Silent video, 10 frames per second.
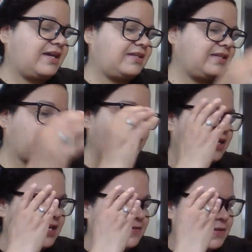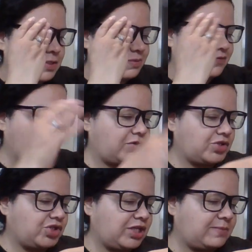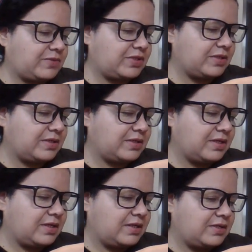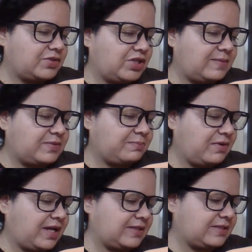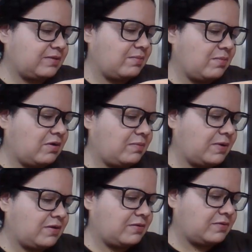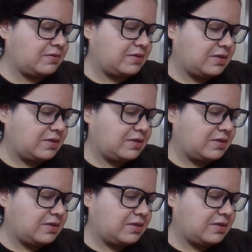I never had this before. James Brat Marbo.